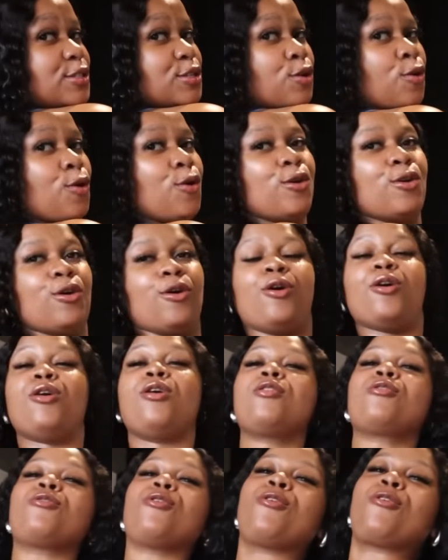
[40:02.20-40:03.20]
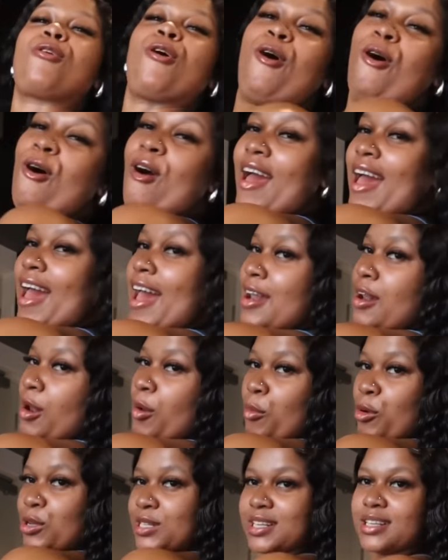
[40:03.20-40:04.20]
Tolu, Toto,
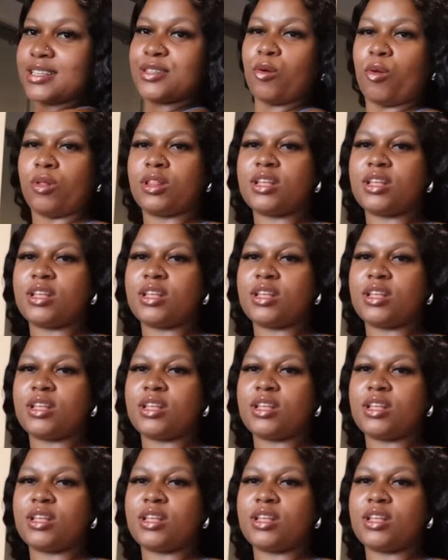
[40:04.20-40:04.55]
and Musa's